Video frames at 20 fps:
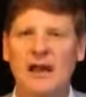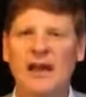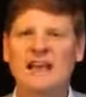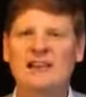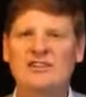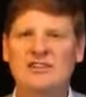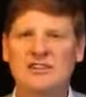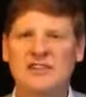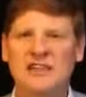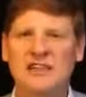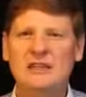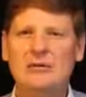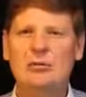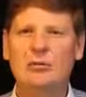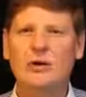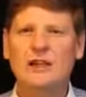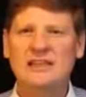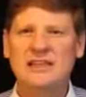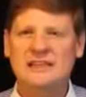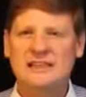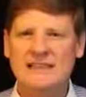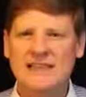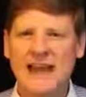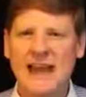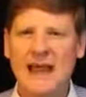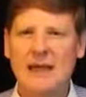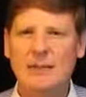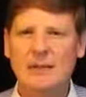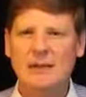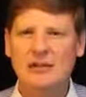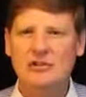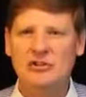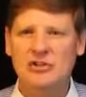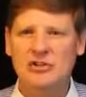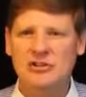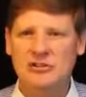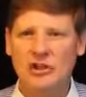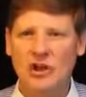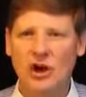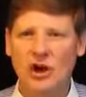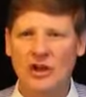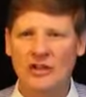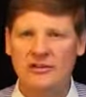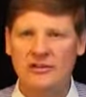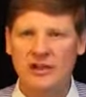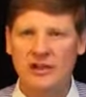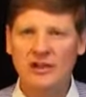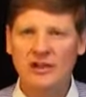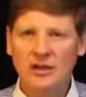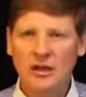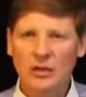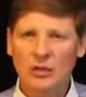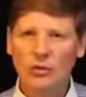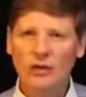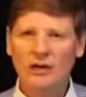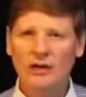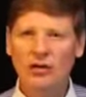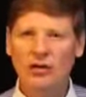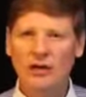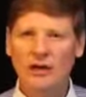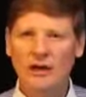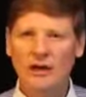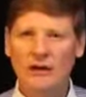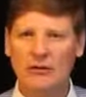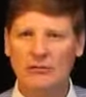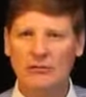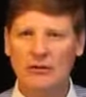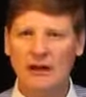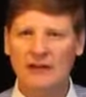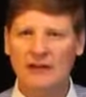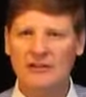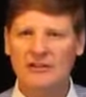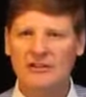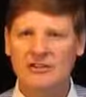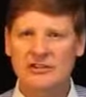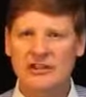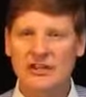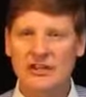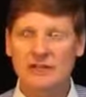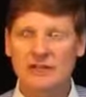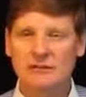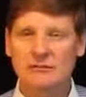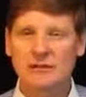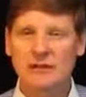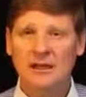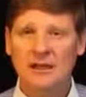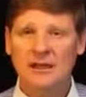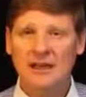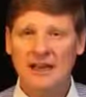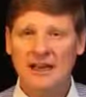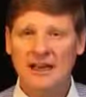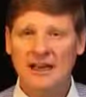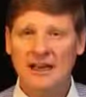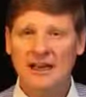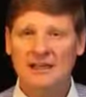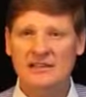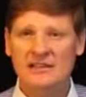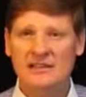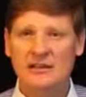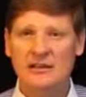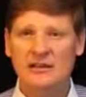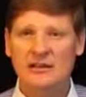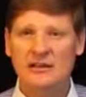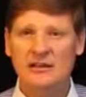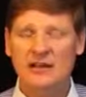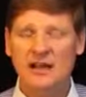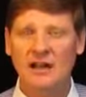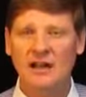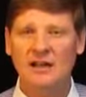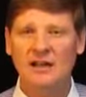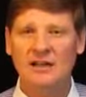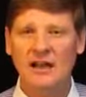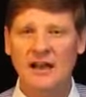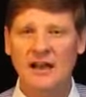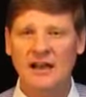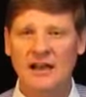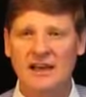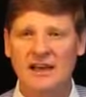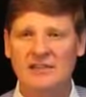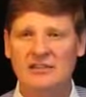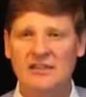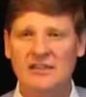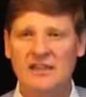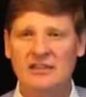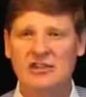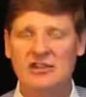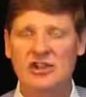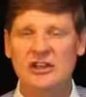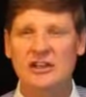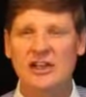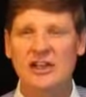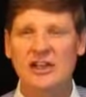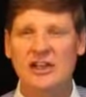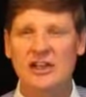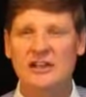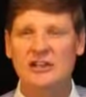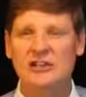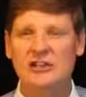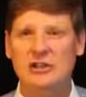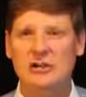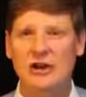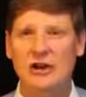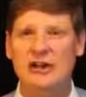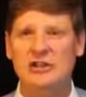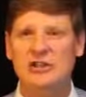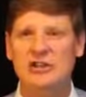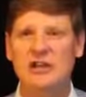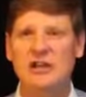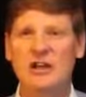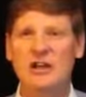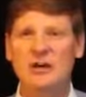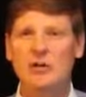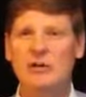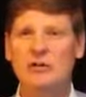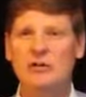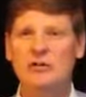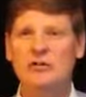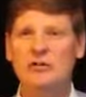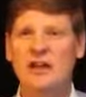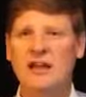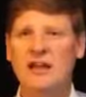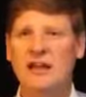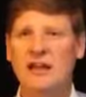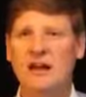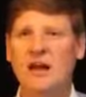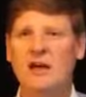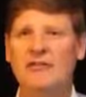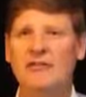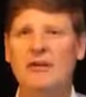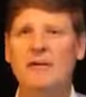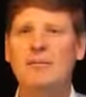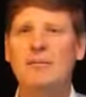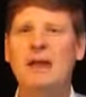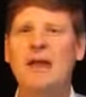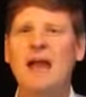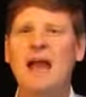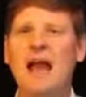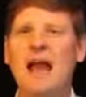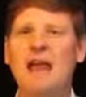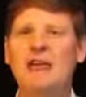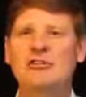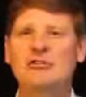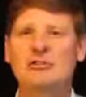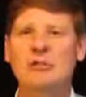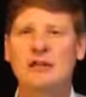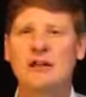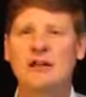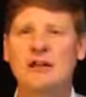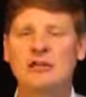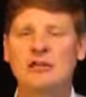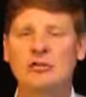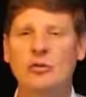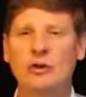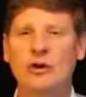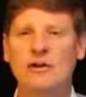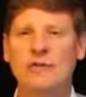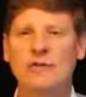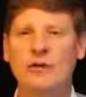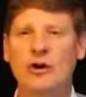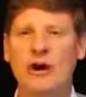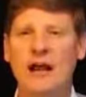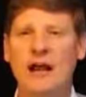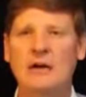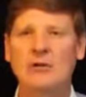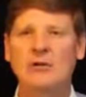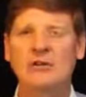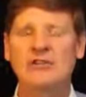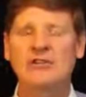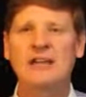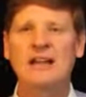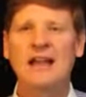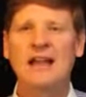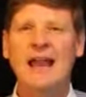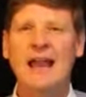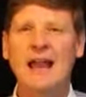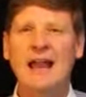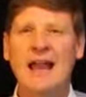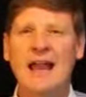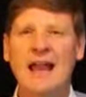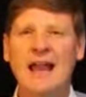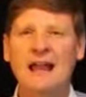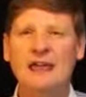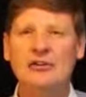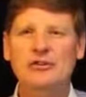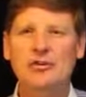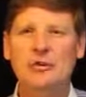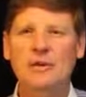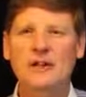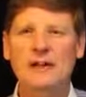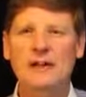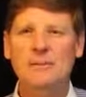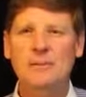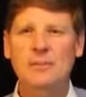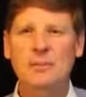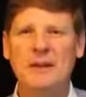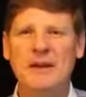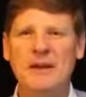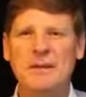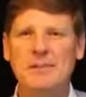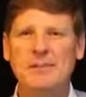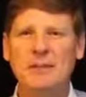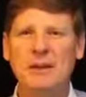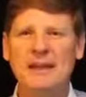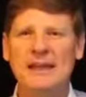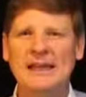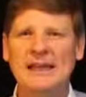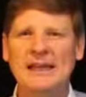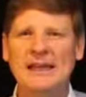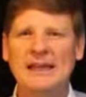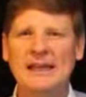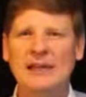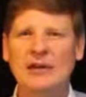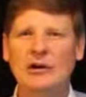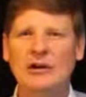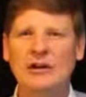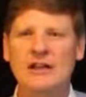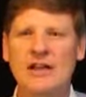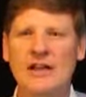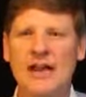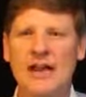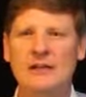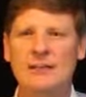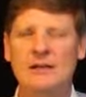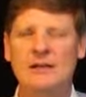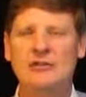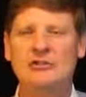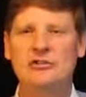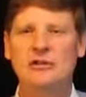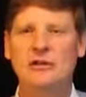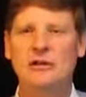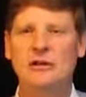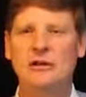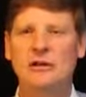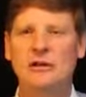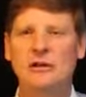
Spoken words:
And see what damage it's causing. When you get red skin, then it gets irritated, then it gets itchy, then it gets scratchy. When you take it off, it may actually, in 24 hours, actually be bleeding or damaged.